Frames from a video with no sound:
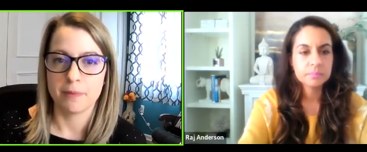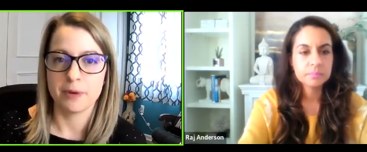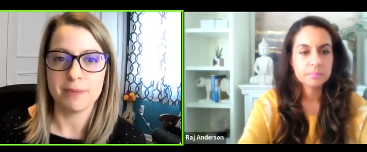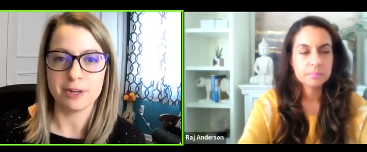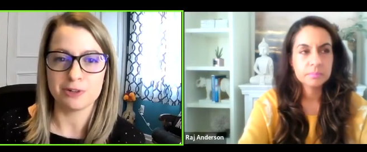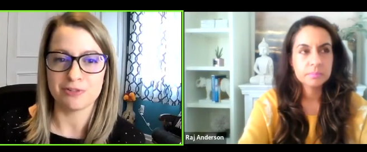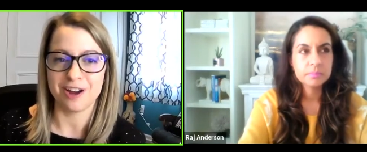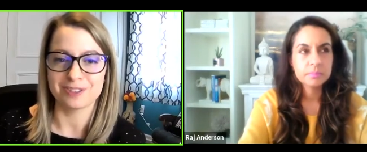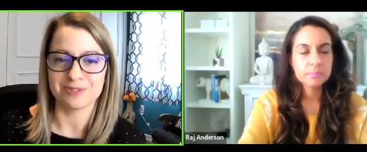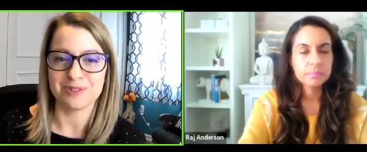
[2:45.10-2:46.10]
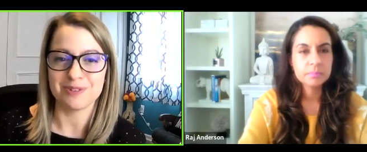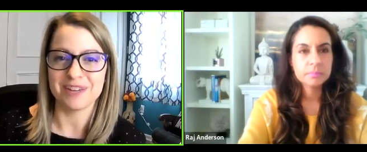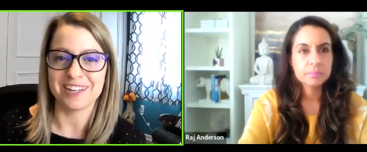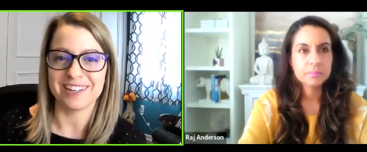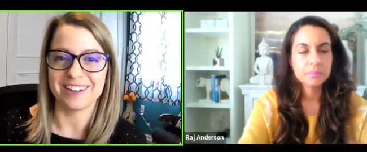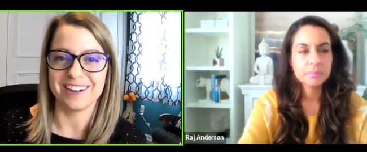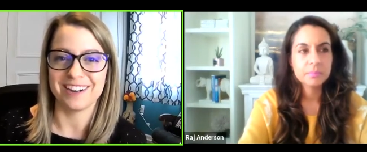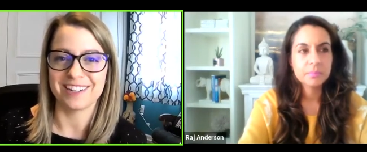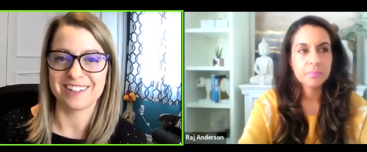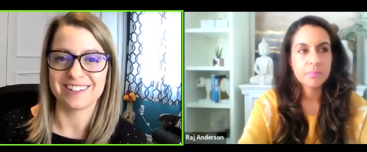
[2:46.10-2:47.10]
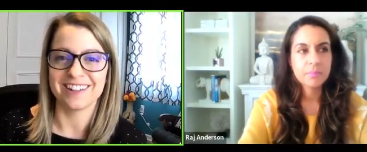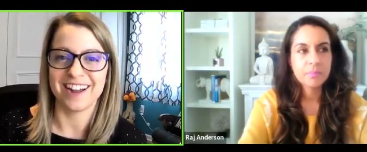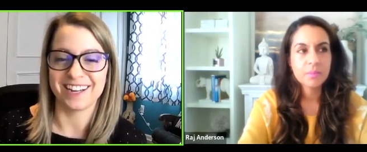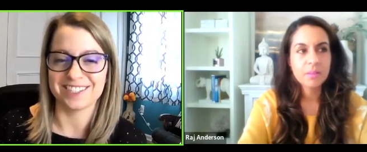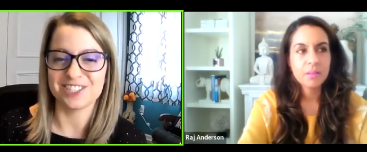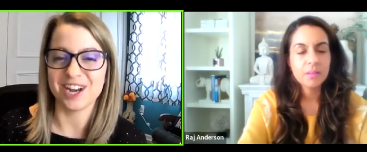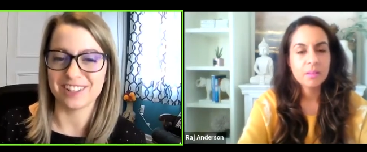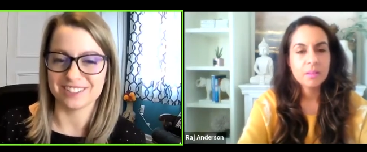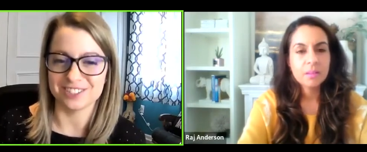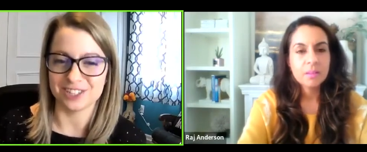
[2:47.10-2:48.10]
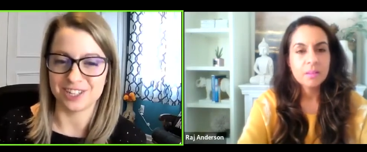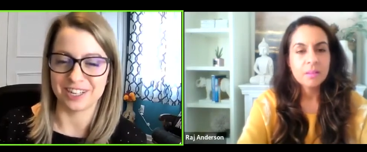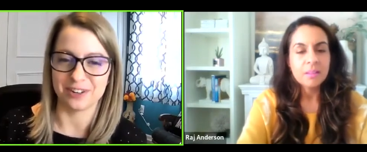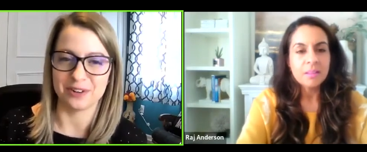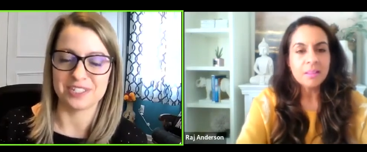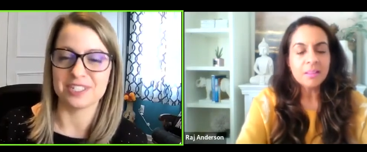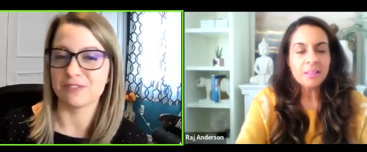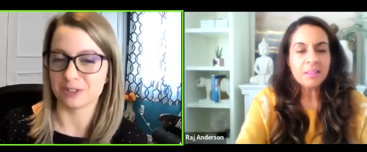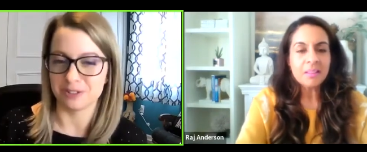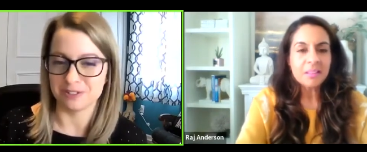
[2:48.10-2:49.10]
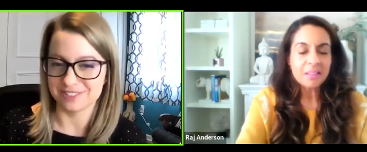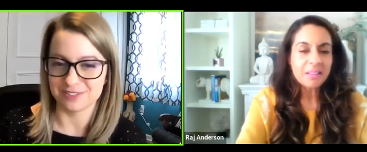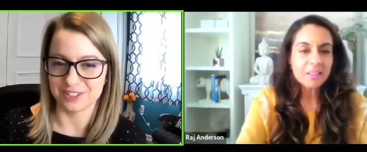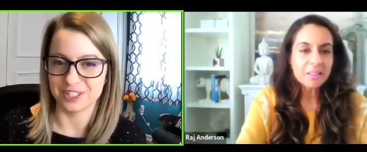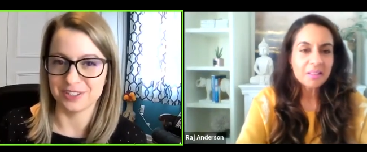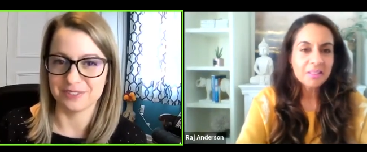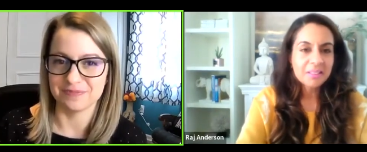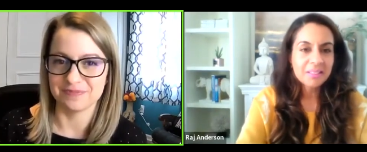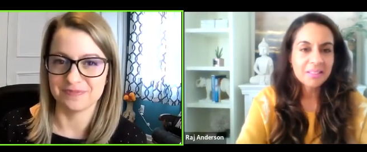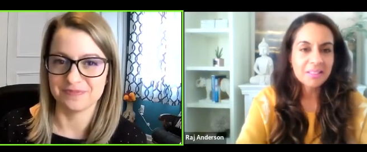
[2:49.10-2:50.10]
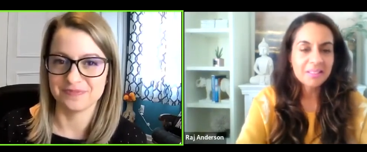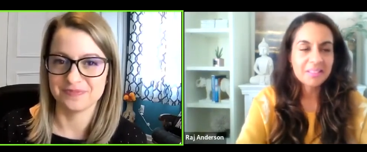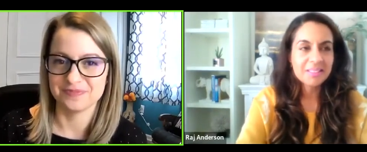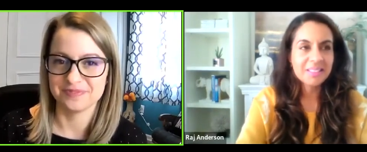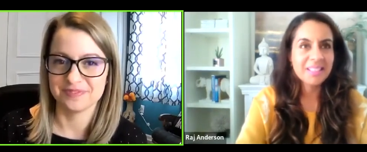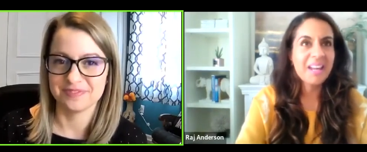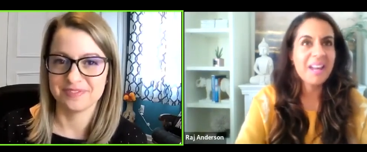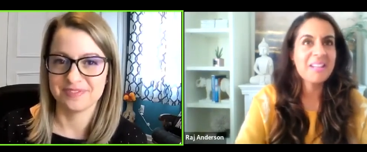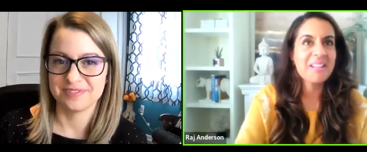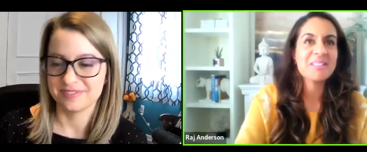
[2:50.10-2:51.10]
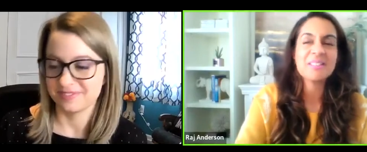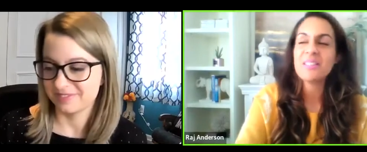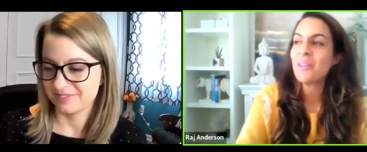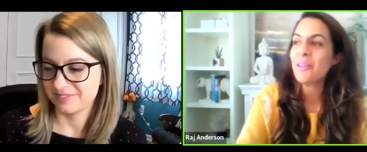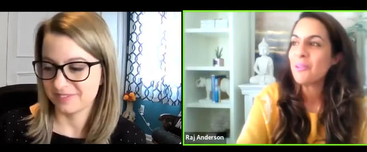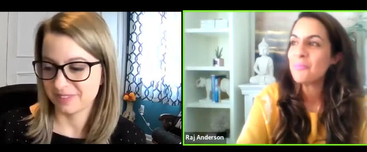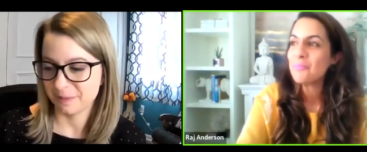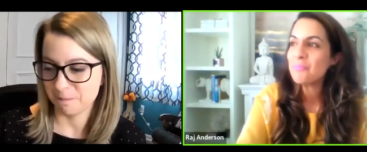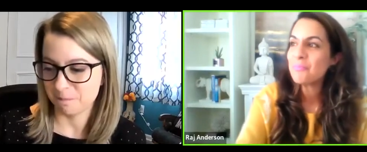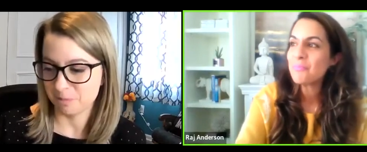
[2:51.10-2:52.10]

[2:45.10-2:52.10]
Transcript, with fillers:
Speaker 1: What about you, Raj? What would make a, a client challenging or difficult for you?
Speaker 2: Yes. Um...